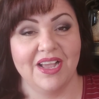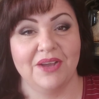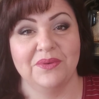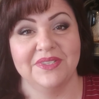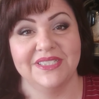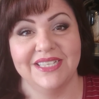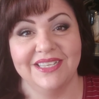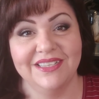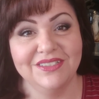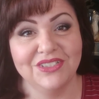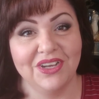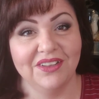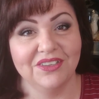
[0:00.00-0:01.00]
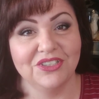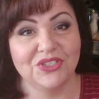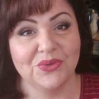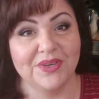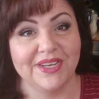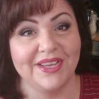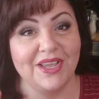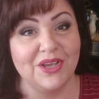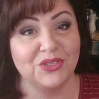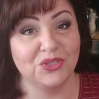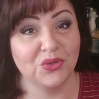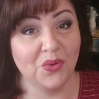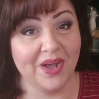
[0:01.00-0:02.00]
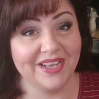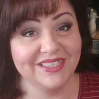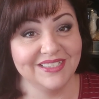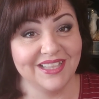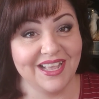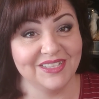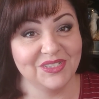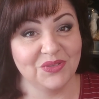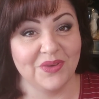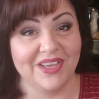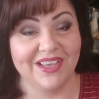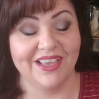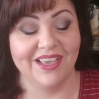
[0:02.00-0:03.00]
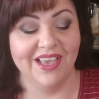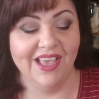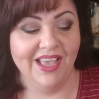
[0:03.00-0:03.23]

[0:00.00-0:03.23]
I was in Dollar Tree twice last week